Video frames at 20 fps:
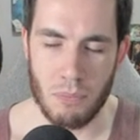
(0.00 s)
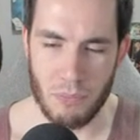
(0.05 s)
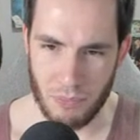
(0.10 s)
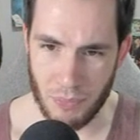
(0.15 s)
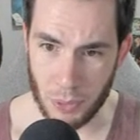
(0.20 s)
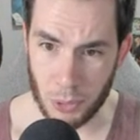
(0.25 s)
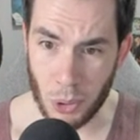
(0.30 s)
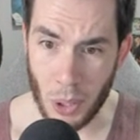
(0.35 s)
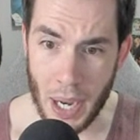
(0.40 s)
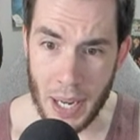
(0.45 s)

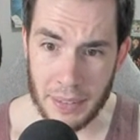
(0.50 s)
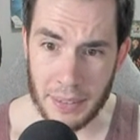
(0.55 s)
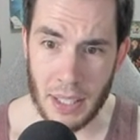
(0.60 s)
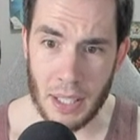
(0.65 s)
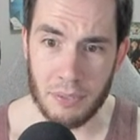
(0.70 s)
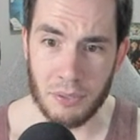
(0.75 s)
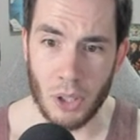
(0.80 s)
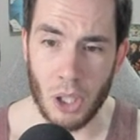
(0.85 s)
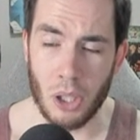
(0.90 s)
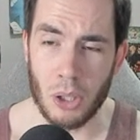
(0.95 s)
For Grand
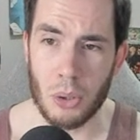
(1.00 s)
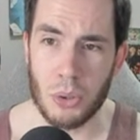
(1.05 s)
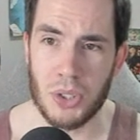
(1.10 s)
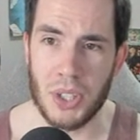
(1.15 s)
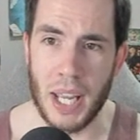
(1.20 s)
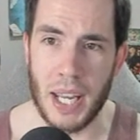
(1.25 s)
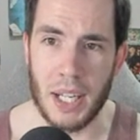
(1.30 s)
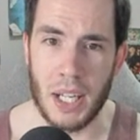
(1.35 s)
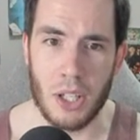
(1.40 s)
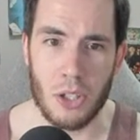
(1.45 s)
Theft Fair Auto one.
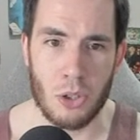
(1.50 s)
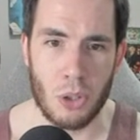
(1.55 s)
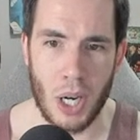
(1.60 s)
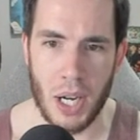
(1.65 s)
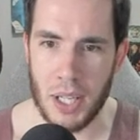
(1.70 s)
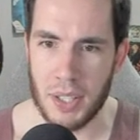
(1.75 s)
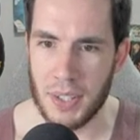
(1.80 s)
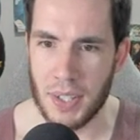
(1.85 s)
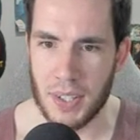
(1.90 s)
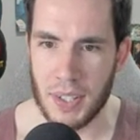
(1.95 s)
San
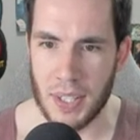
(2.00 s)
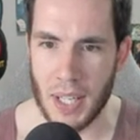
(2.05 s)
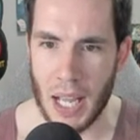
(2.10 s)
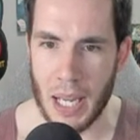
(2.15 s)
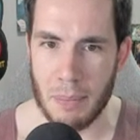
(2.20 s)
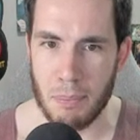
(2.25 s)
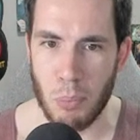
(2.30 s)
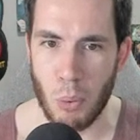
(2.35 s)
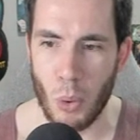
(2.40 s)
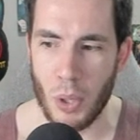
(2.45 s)
Andreas is a
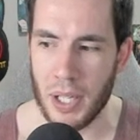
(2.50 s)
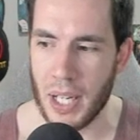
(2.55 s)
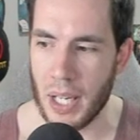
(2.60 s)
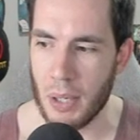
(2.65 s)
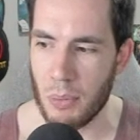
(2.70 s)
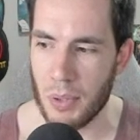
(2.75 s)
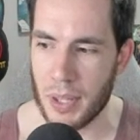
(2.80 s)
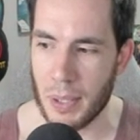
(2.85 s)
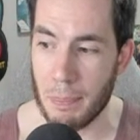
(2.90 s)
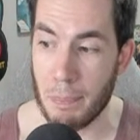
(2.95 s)
9.8
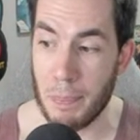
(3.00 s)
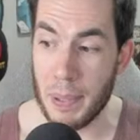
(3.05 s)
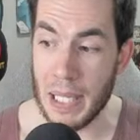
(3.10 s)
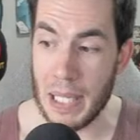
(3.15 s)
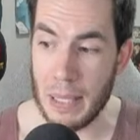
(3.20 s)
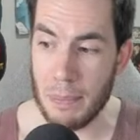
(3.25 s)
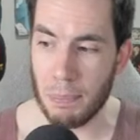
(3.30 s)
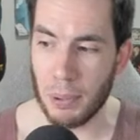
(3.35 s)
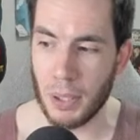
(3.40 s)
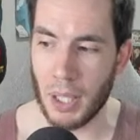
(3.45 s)
with a
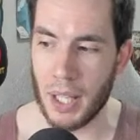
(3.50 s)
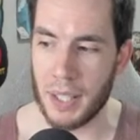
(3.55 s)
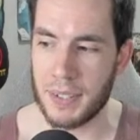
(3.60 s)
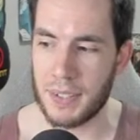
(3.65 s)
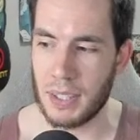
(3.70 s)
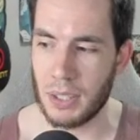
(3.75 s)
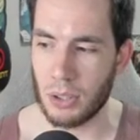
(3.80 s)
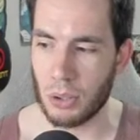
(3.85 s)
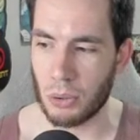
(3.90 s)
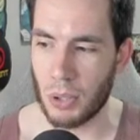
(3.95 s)
B plus
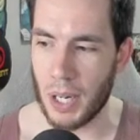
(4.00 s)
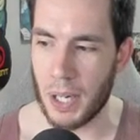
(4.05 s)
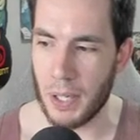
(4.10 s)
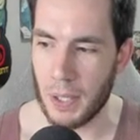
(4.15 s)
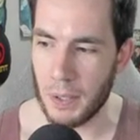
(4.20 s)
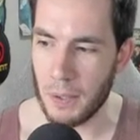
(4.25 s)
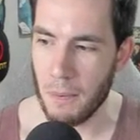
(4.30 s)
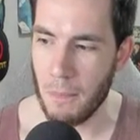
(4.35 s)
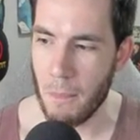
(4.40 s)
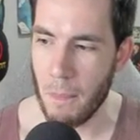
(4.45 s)
seal
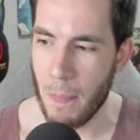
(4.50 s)
rating.